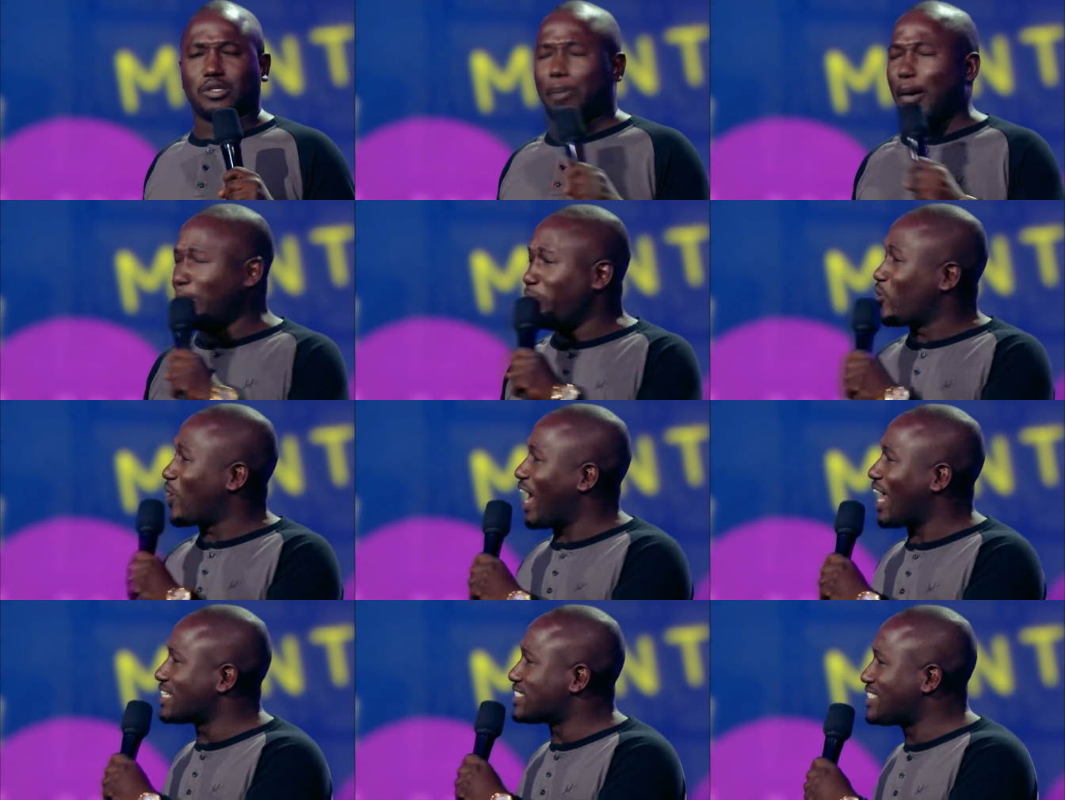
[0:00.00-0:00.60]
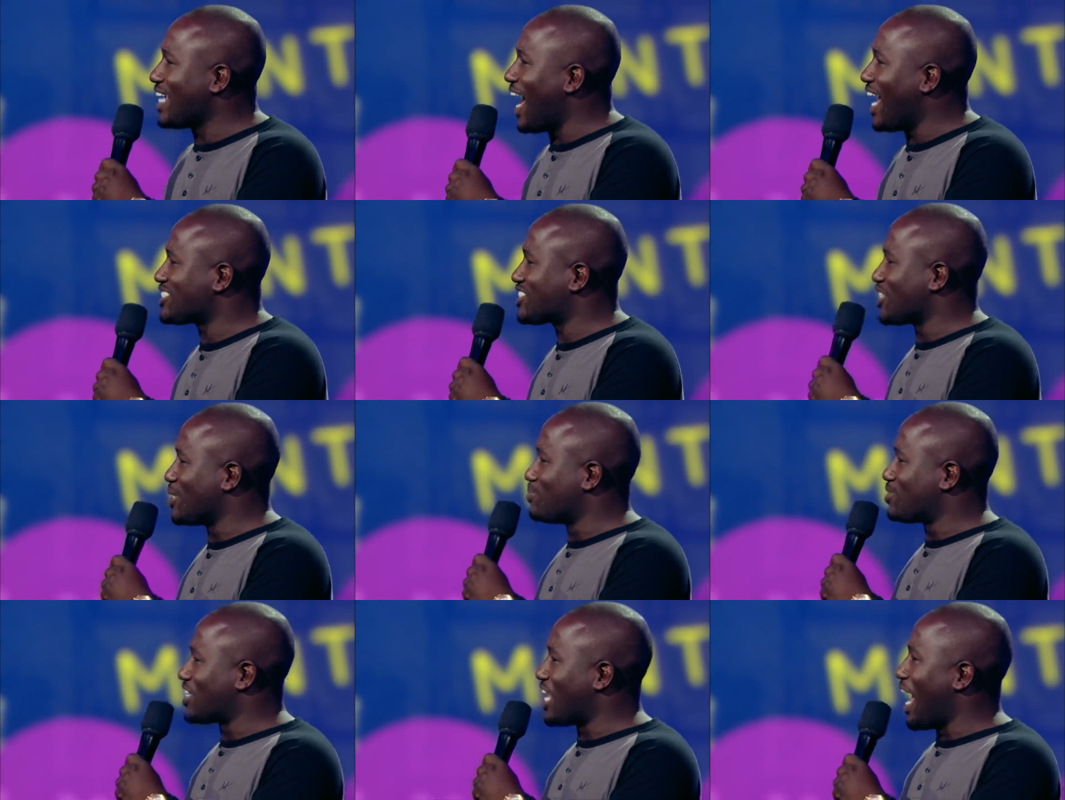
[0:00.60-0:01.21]
People gotta die
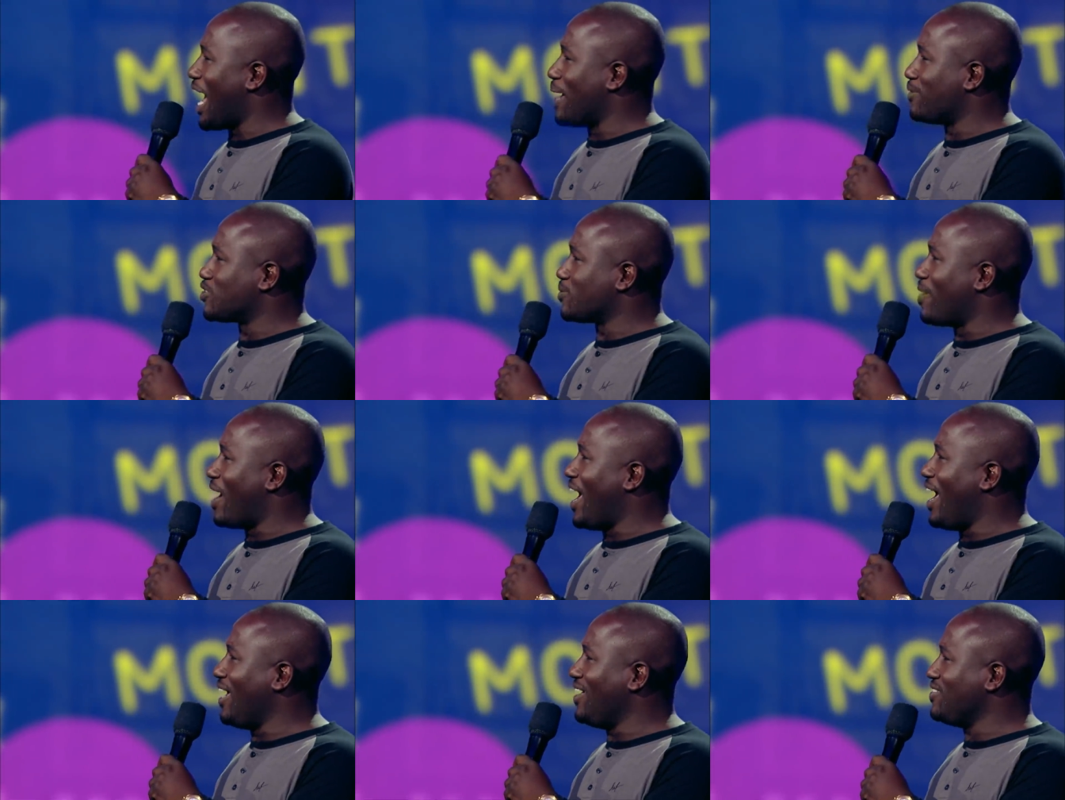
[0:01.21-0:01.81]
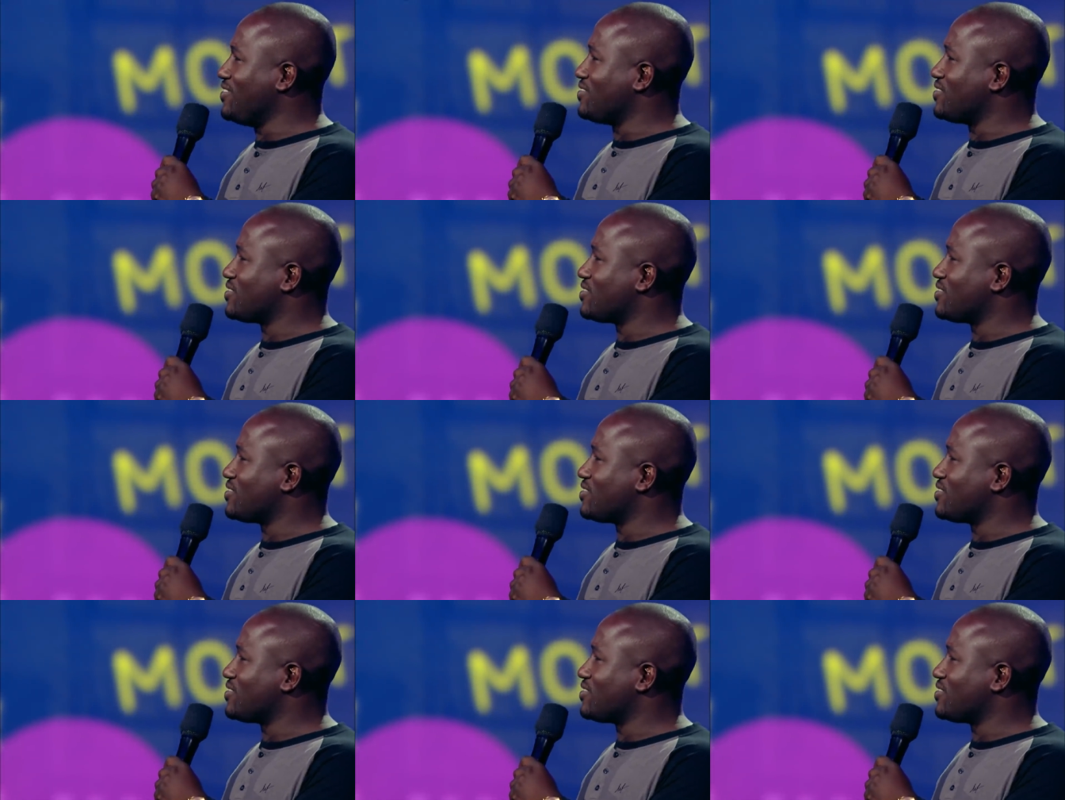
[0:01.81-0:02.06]
sometimes, man.